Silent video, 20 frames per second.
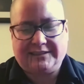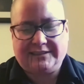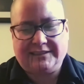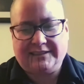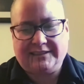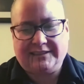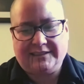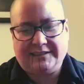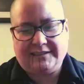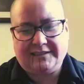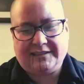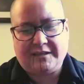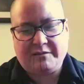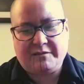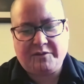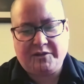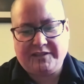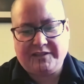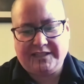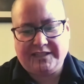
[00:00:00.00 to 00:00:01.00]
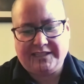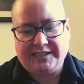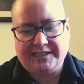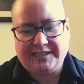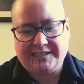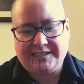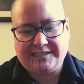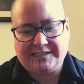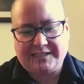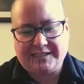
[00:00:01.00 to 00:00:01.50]
to
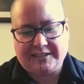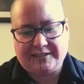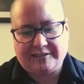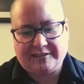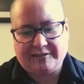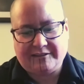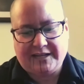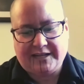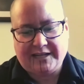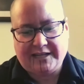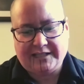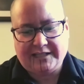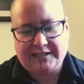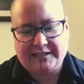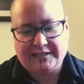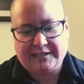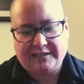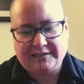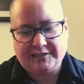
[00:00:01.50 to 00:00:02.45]
communities that they're like